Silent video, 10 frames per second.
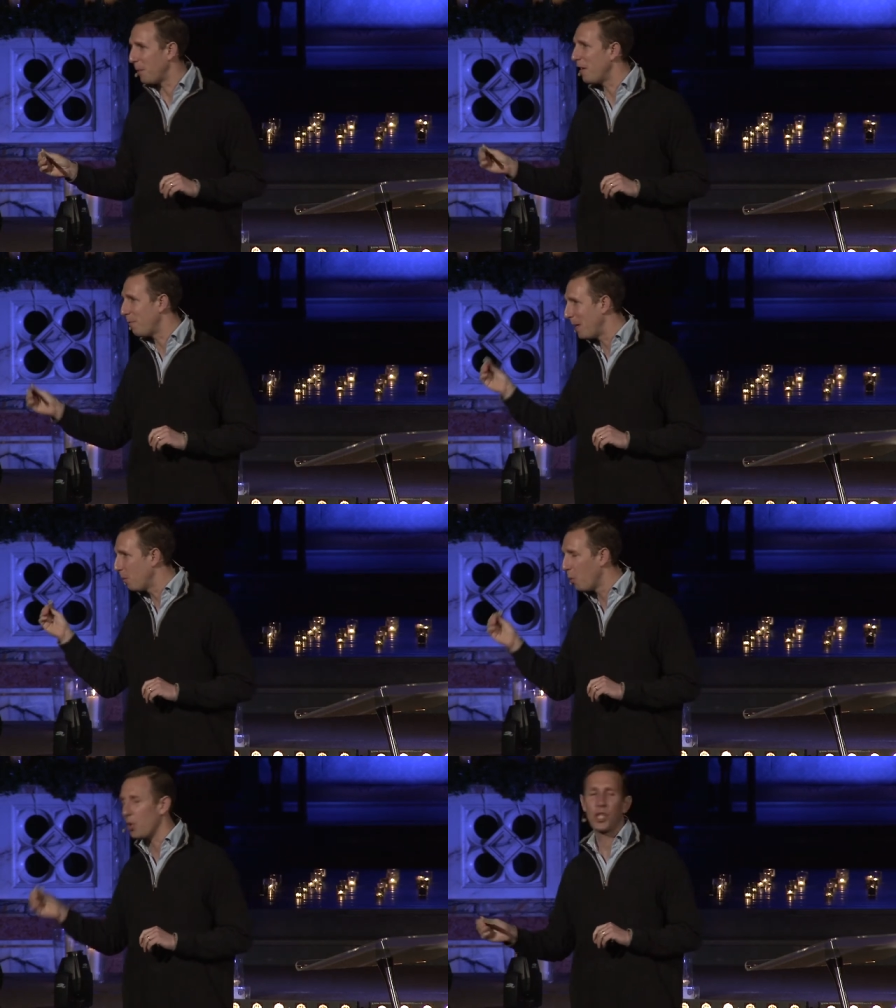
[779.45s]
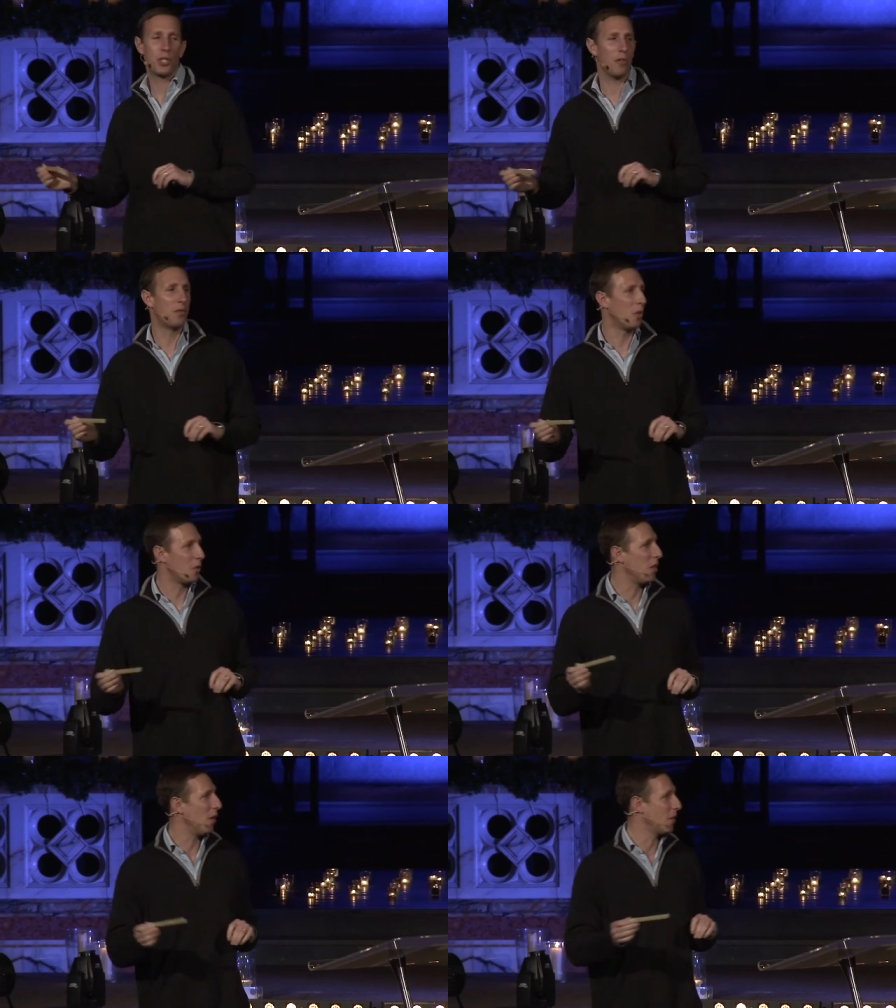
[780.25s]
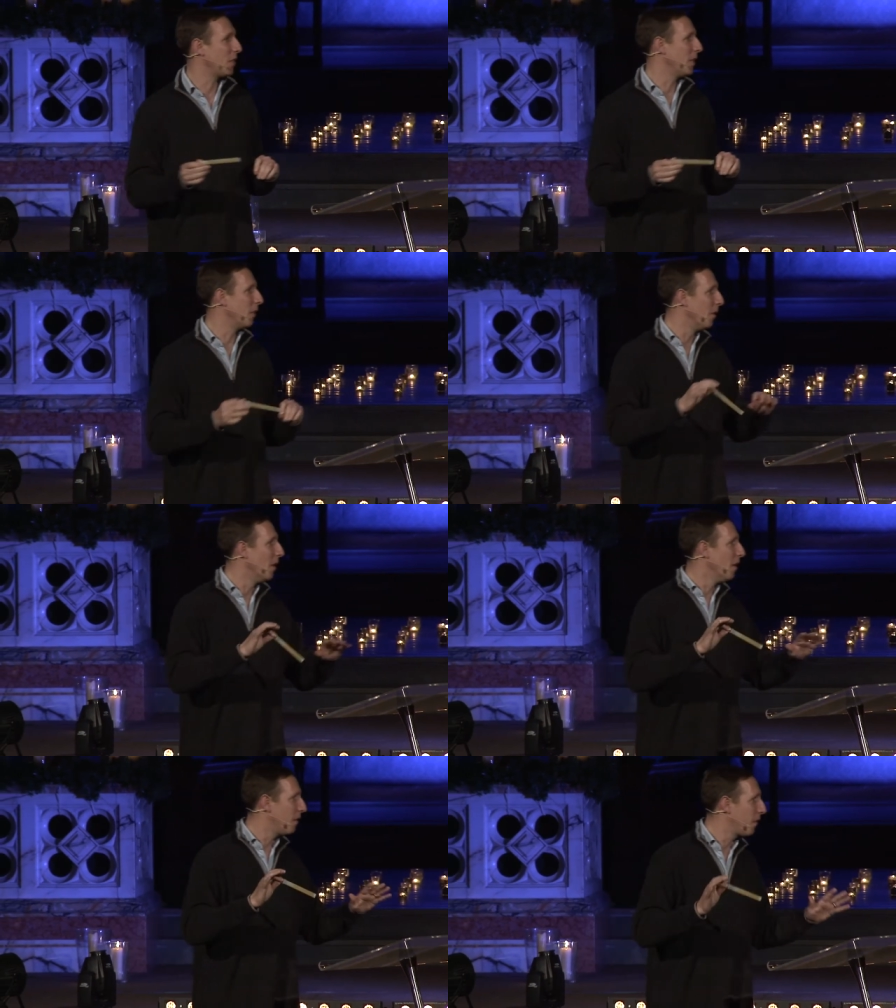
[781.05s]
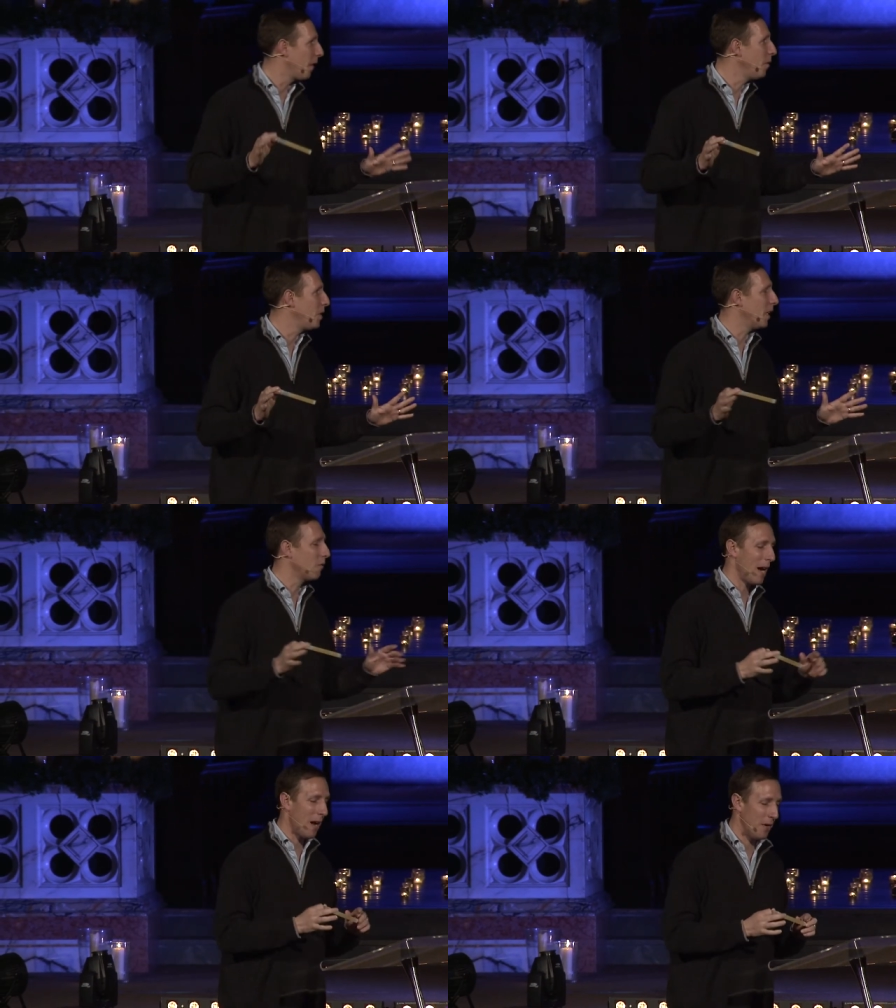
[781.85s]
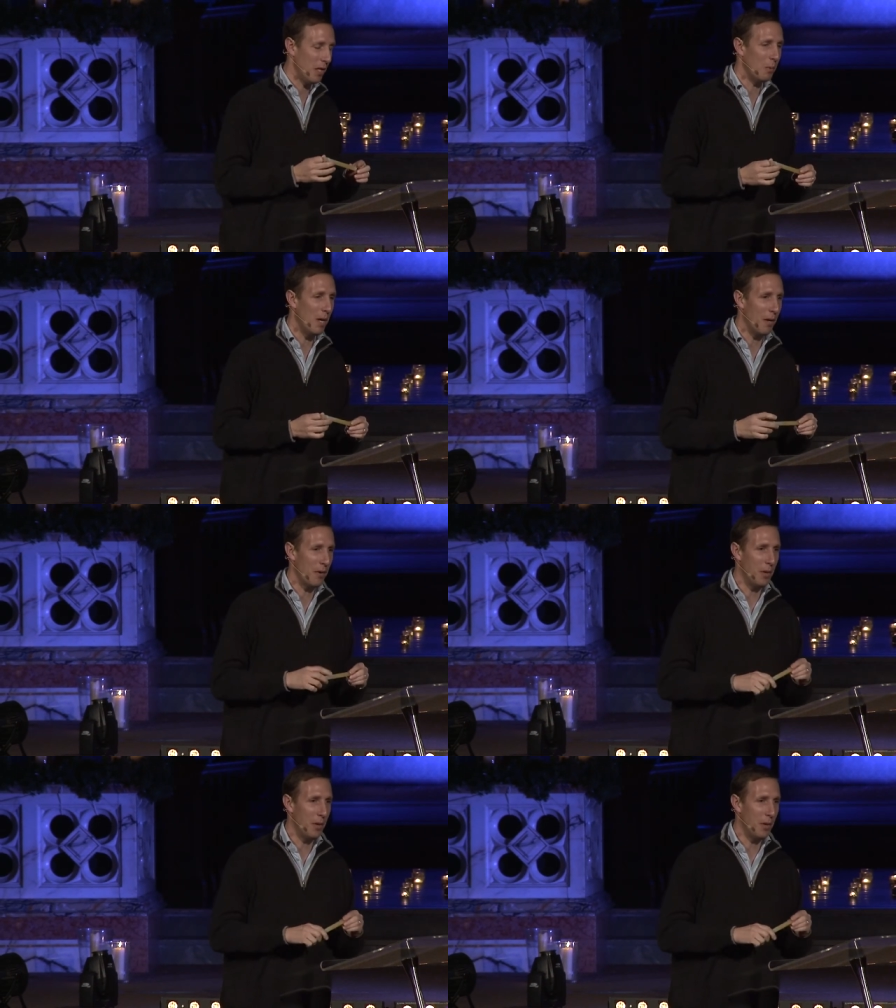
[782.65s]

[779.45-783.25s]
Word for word: when you've been washed off your yacht and you're floating around in the wild